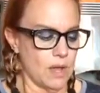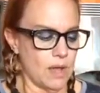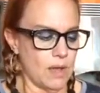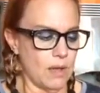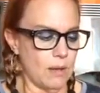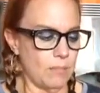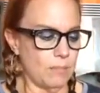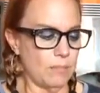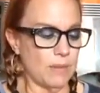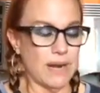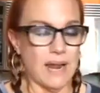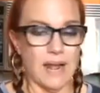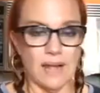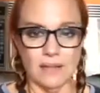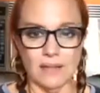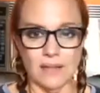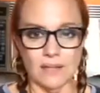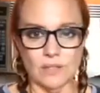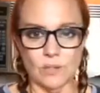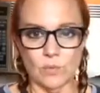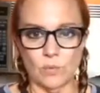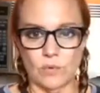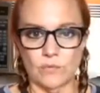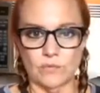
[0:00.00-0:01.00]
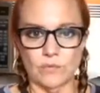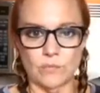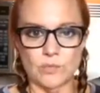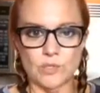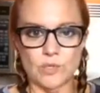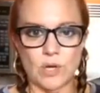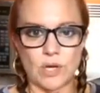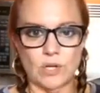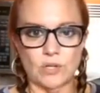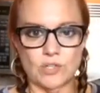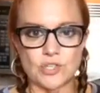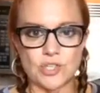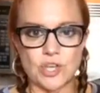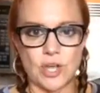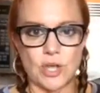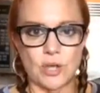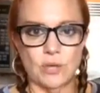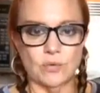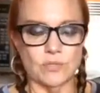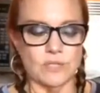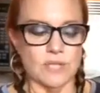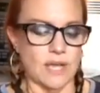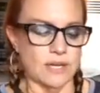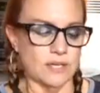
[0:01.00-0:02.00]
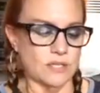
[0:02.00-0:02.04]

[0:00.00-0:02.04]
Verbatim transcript: Um, but I like the one from Trader Joe's.